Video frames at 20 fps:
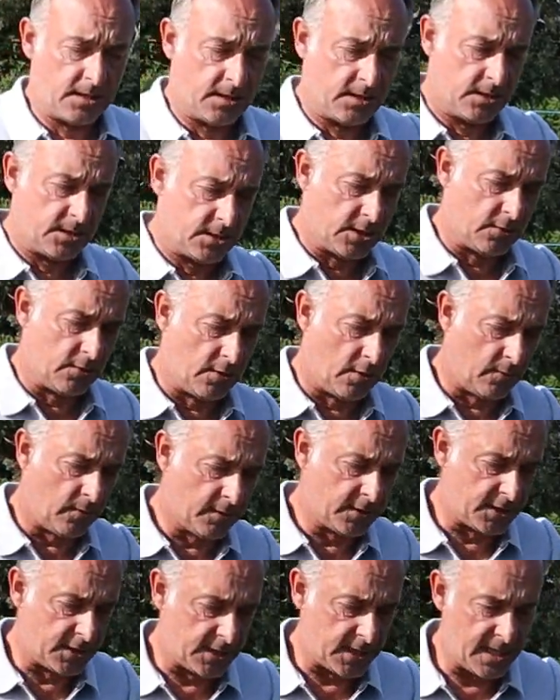So I
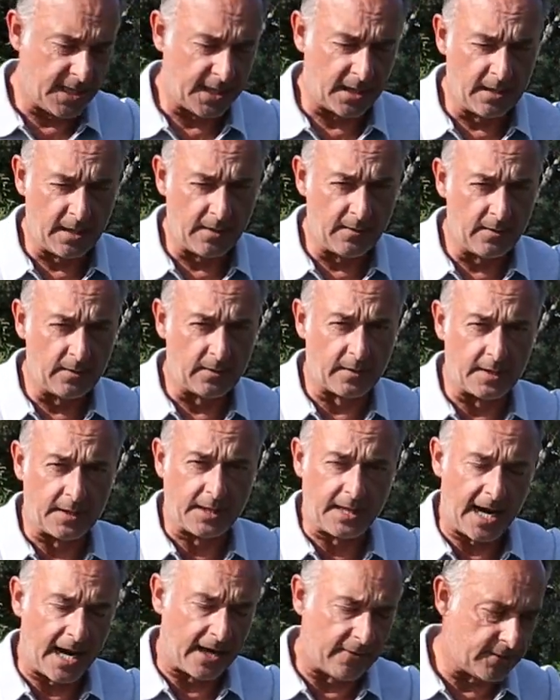want to take another look at the
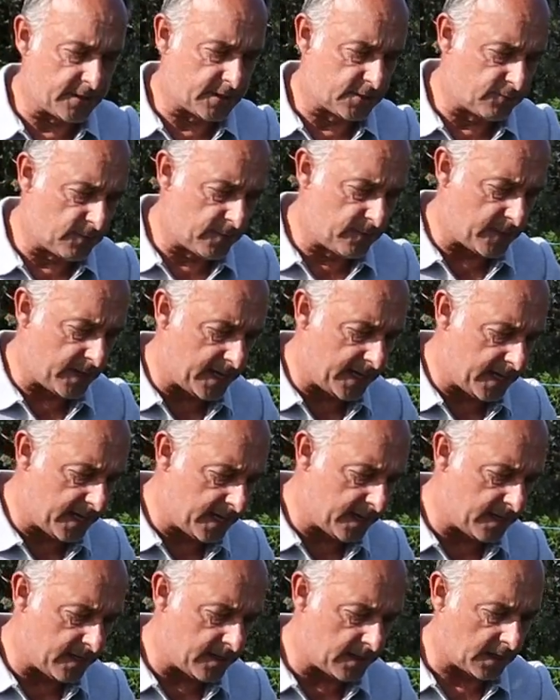carrots. We were
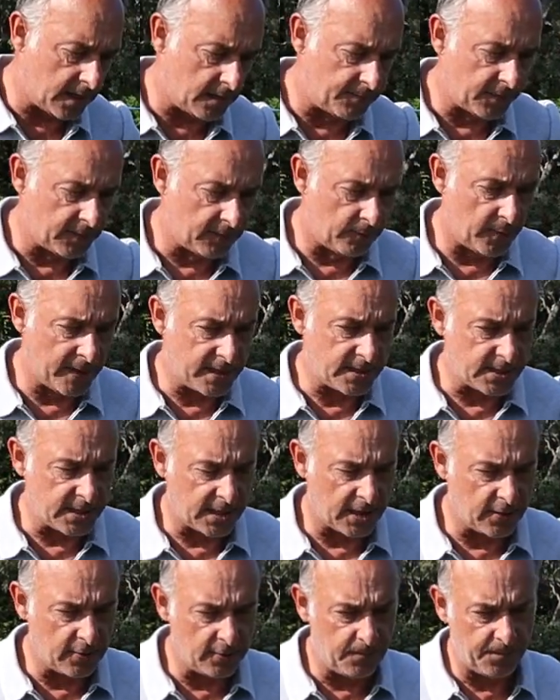here a couple of weeks
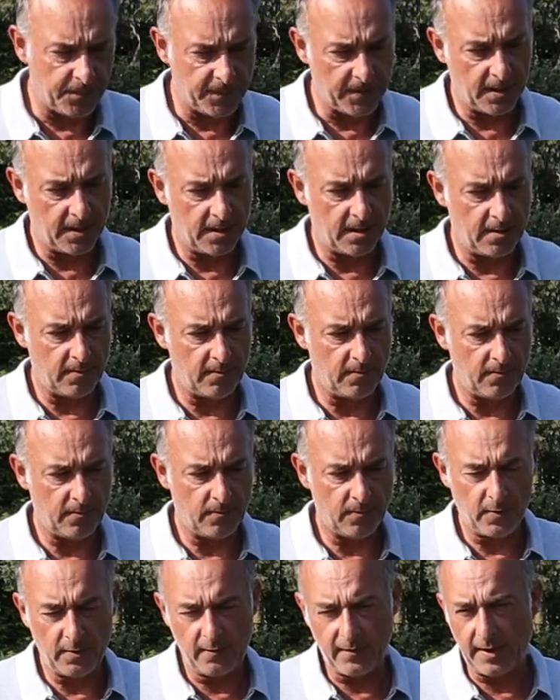ago.
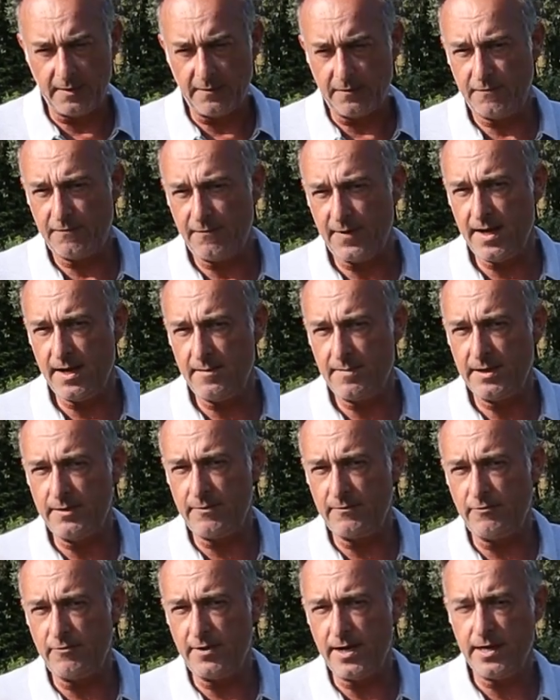We've had a fair bit
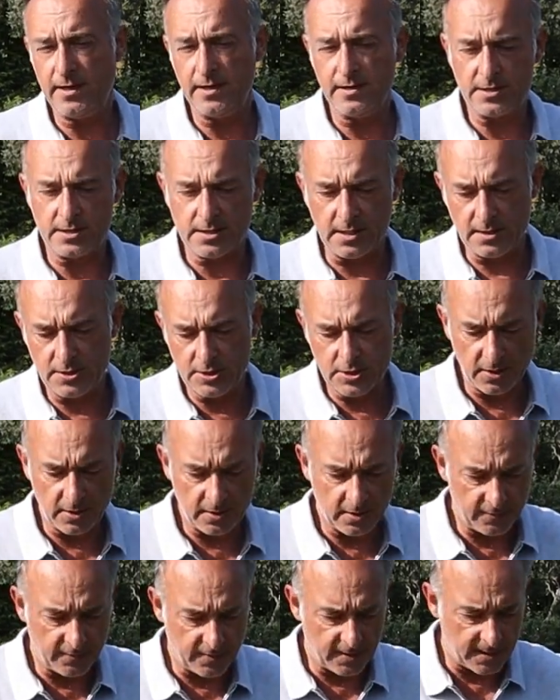of rain and
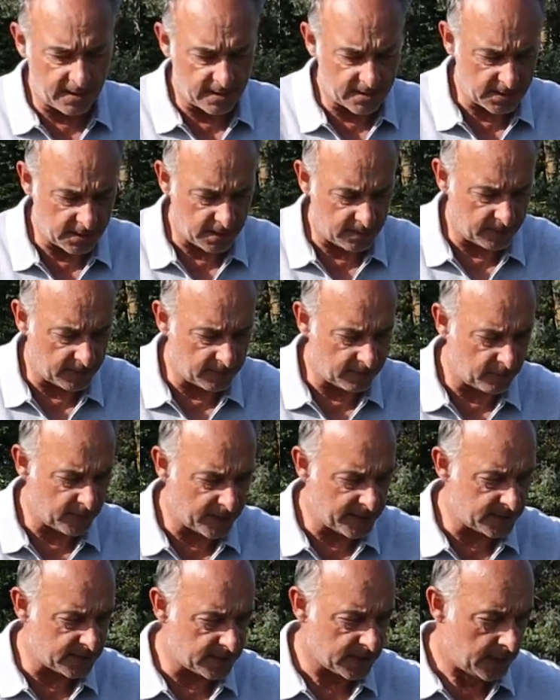sunshine over the last couple of
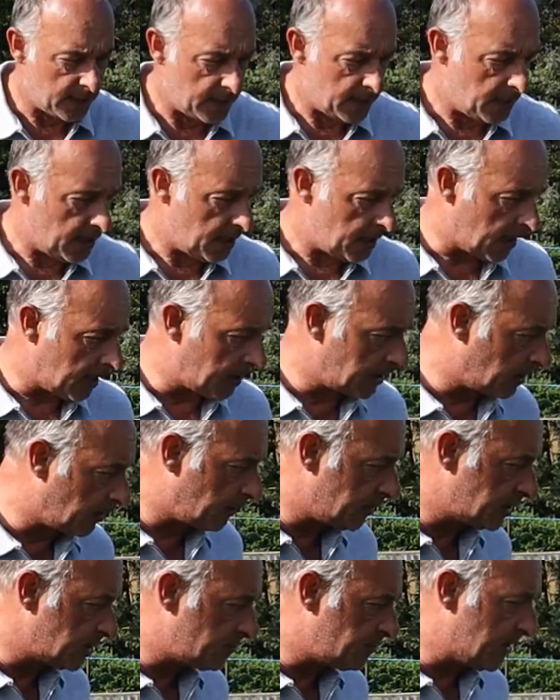weeks, and I
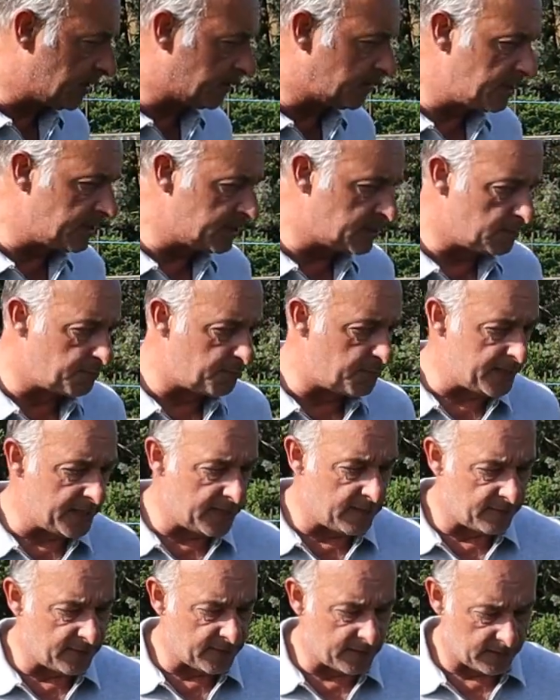would expect these to be
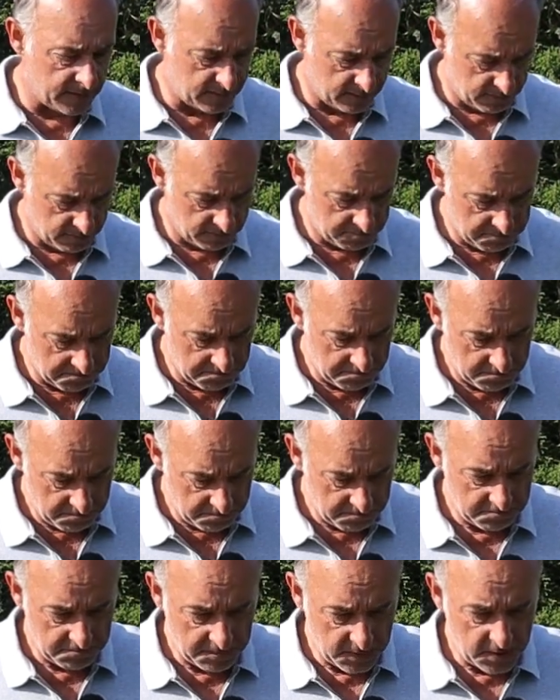of a
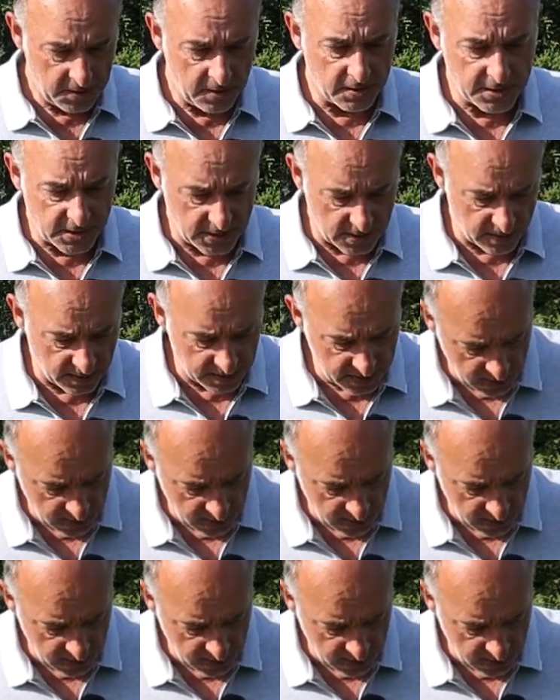nice size